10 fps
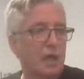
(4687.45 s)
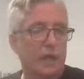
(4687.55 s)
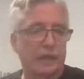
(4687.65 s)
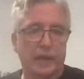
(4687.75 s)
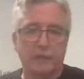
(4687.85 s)

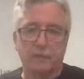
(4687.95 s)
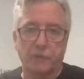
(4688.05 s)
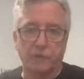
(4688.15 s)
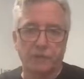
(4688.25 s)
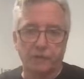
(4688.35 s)
and let it
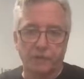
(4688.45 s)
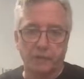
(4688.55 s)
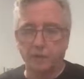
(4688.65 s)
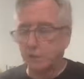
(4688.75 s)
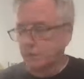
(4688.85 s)
run for
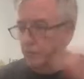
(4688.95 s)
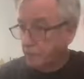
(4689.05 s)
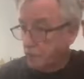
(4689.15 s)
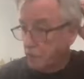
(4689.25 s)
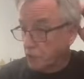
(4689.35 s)
about
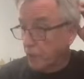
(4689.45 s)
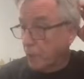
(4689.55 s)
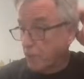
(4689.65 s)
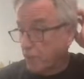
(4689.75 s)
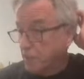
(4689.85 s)

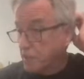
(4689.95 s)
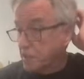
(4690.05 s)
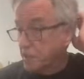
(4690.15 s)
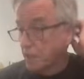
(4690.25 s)
15-20 minutes